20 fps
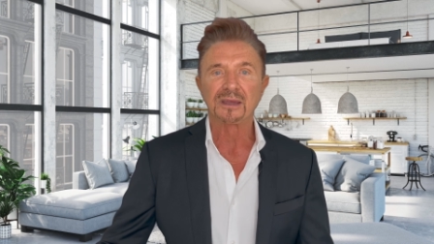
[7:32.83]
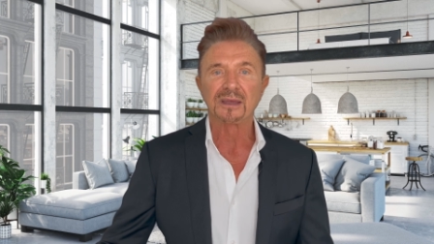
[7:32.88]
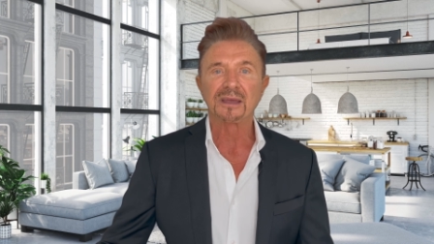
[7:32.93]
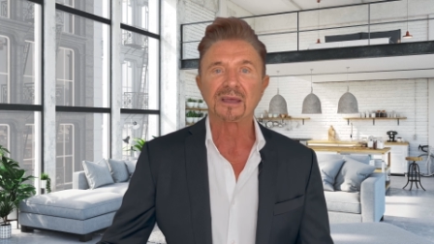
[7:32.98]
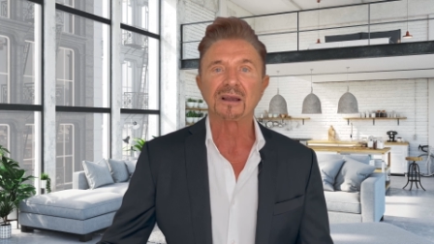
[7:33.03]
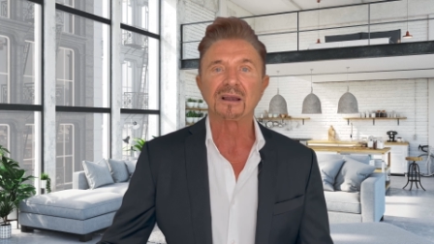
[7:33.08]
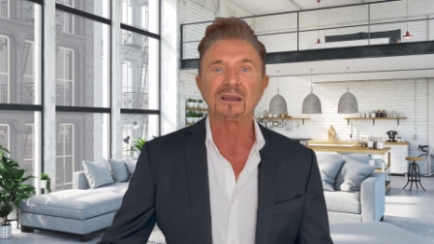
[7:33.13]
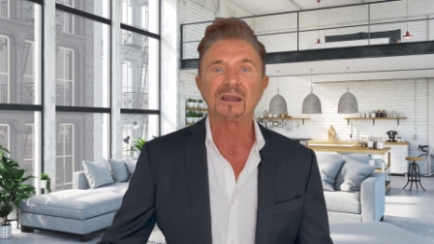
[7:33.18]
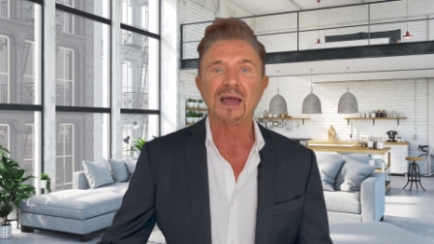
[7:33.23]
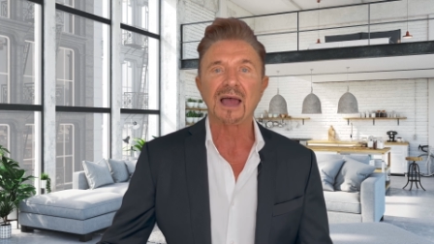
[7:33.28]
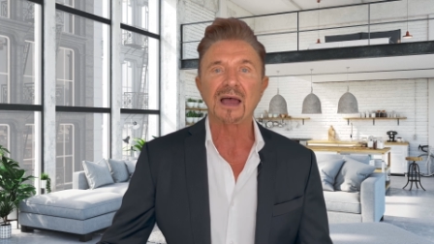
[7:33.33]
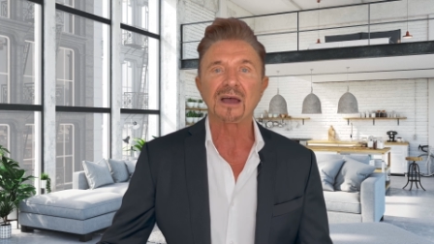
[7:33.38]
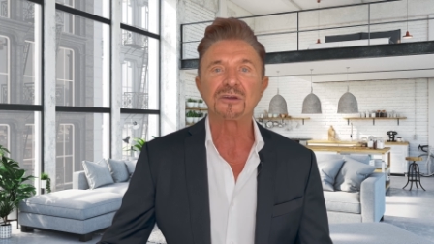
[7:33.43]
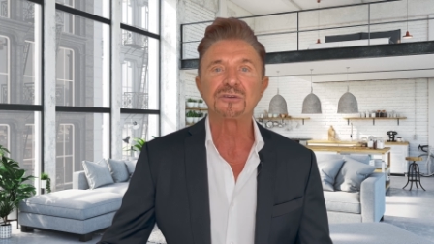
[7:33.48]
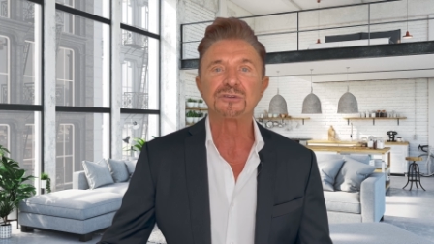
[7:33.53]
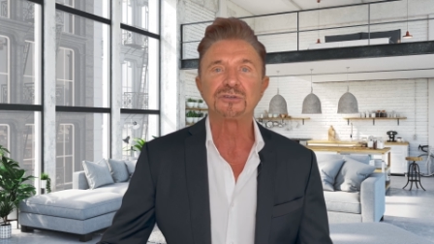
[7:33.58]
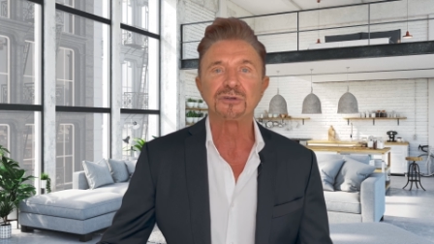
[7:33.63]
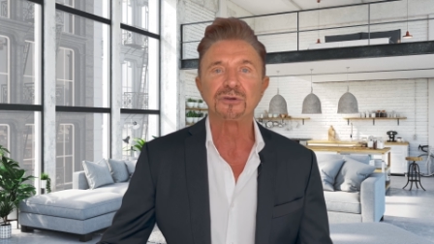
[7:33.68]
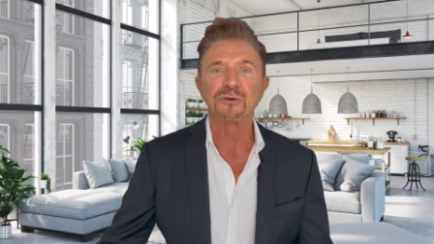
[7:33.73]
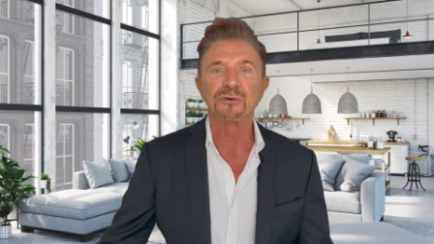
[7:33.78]
it
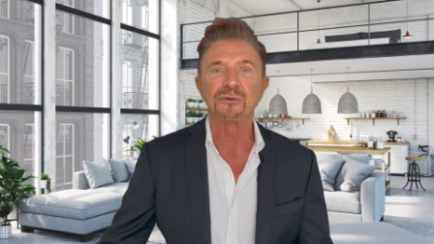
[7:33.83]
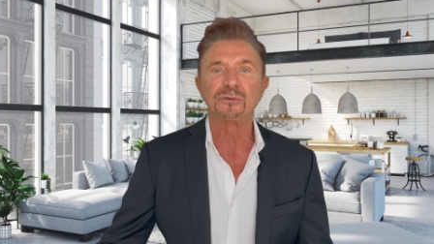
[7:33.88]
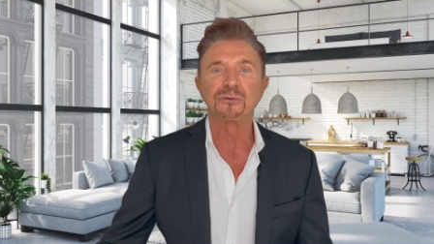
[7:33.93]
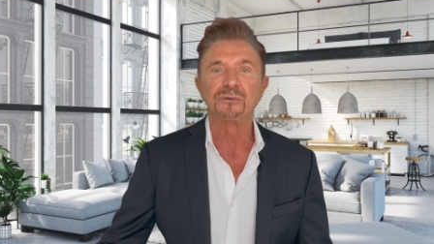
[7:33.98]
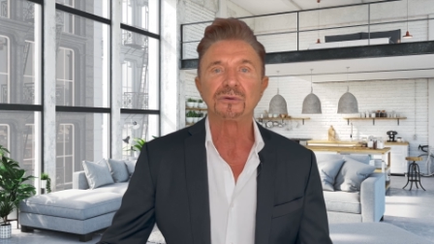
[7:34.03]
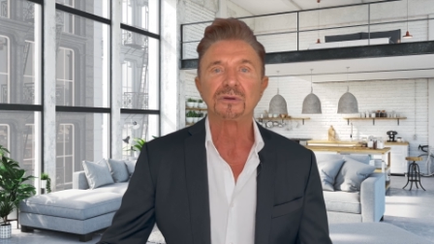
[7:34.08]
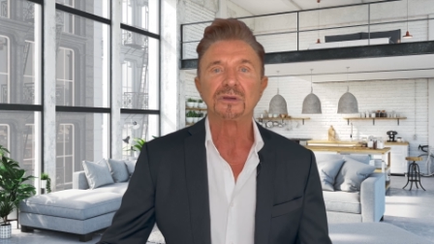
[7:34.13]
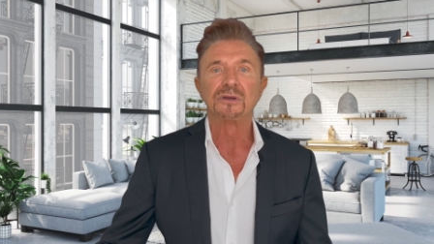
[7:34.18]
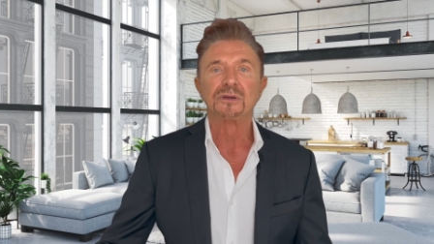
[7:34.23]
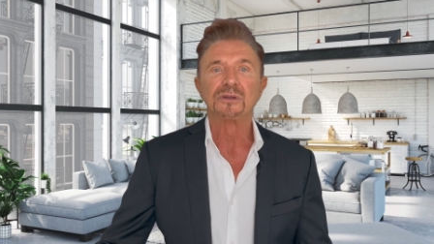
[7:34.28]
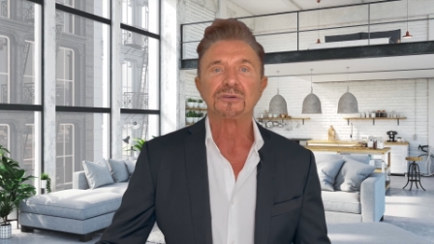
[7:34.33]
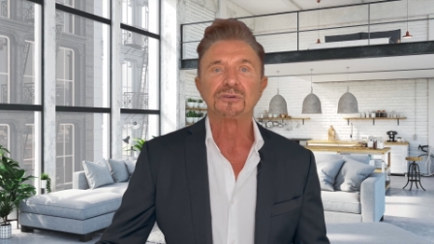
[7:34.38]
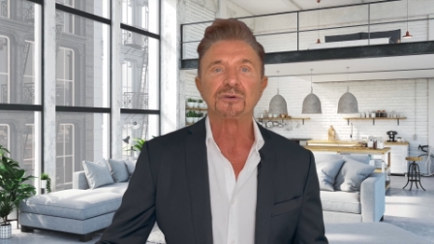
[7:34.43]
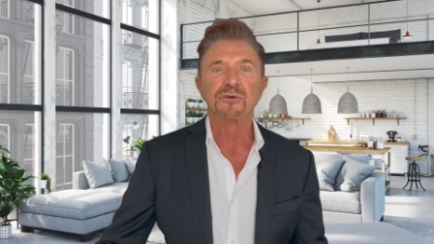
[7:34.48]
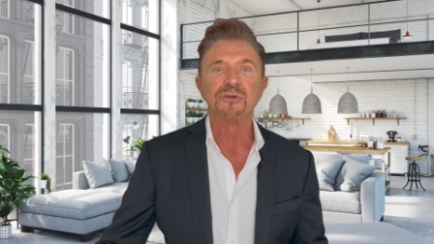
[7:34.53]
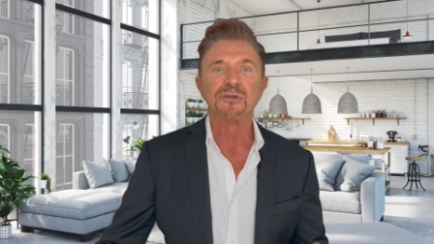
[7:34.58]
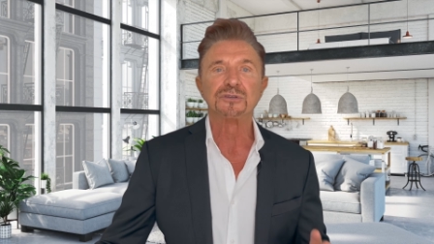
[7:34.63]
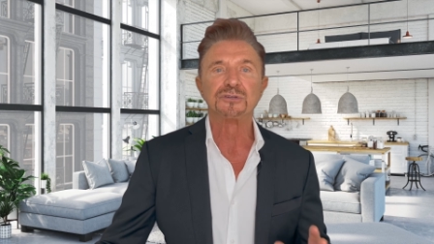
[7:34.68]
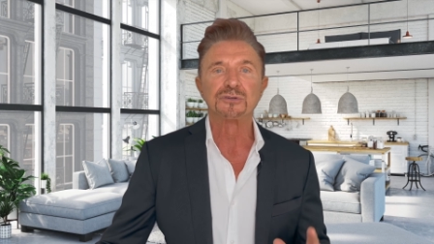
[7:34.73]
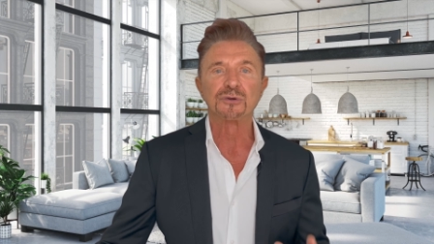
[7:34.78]
allows you to
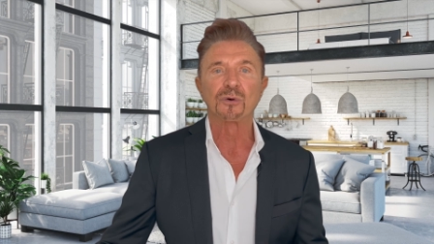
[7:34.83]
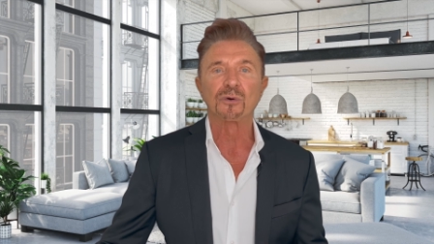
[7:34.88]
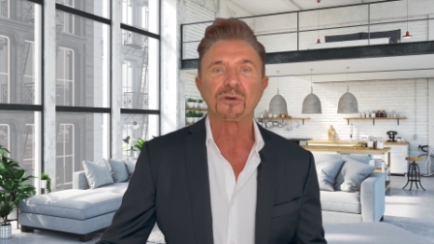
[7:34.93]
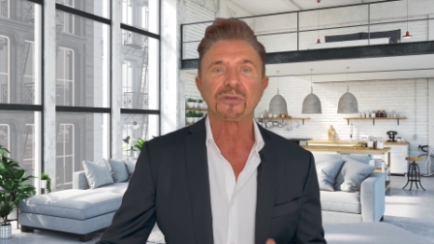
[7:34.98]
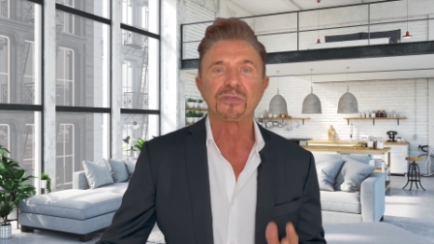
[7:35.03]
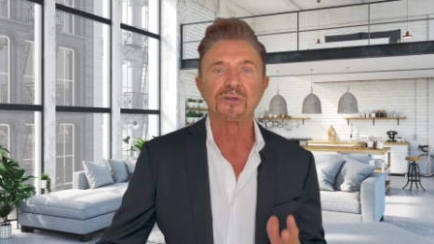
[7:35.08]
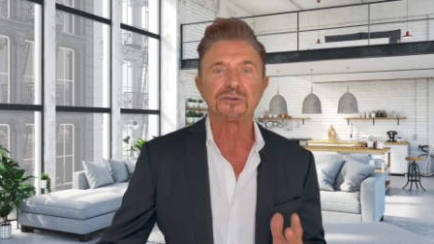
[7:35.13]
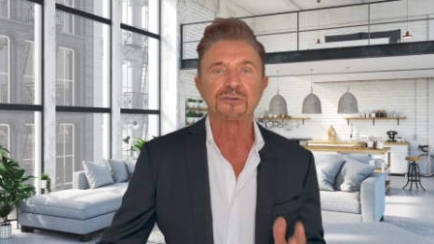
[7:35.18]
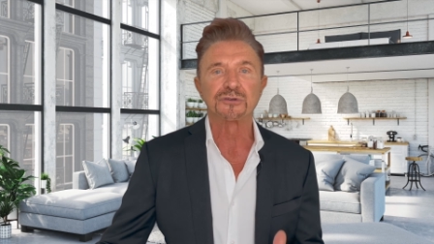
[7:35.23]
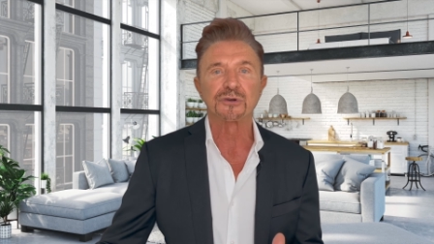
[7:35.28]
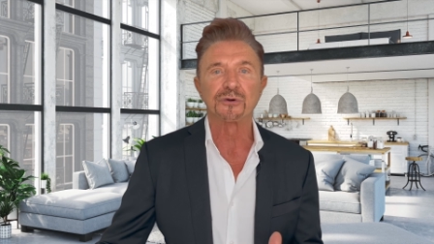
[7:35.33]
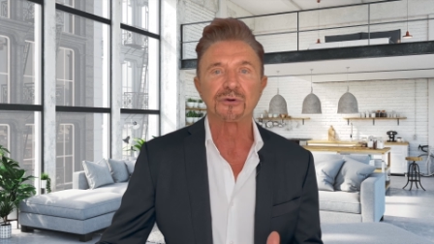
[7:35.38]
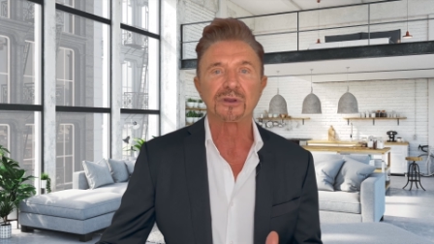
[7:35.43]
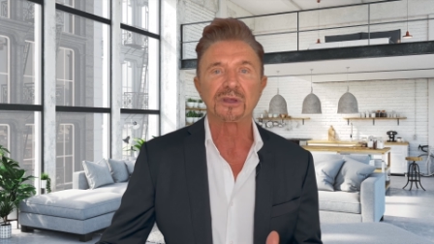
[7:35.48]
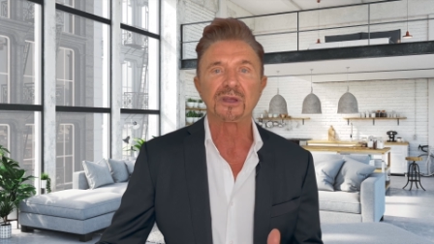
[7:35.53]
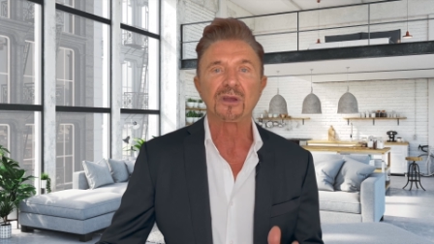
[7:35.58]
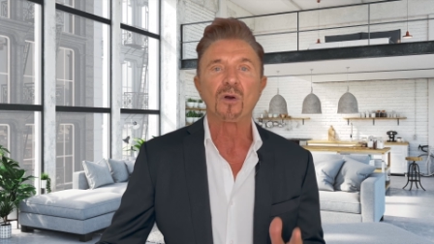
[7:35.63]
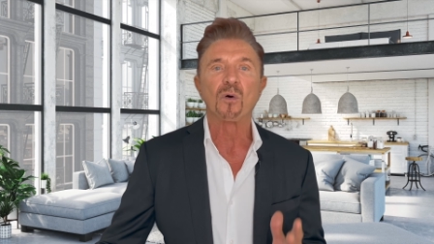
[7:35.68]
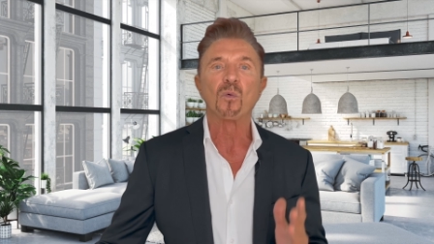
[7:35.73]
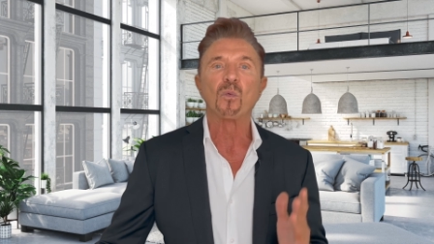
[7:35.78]
enjoy the
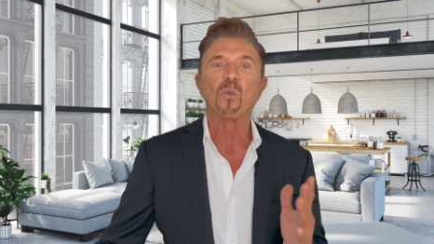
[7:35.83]
journey